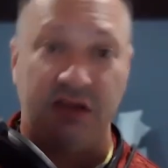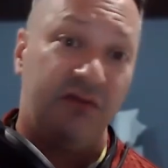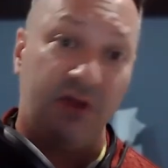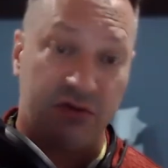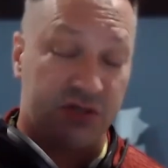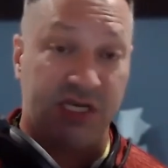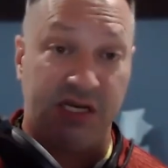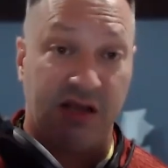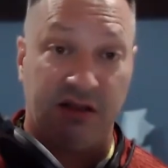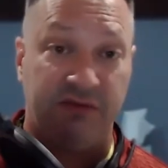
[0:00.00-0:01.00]
Every other city
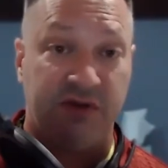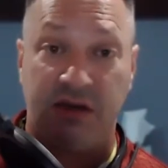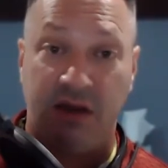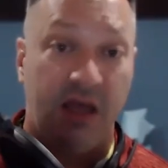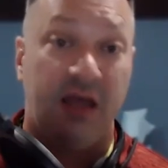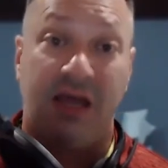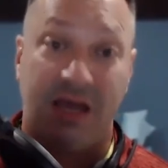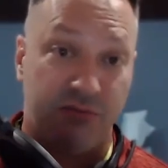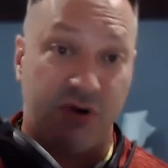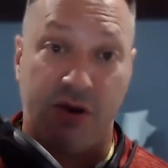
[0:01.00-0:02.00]
I lived in
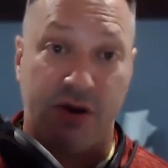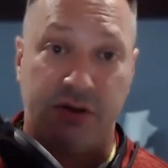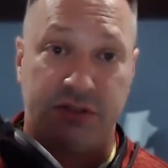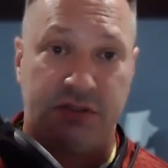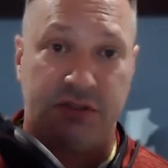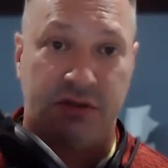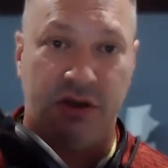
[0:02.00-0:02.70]
had brownouts,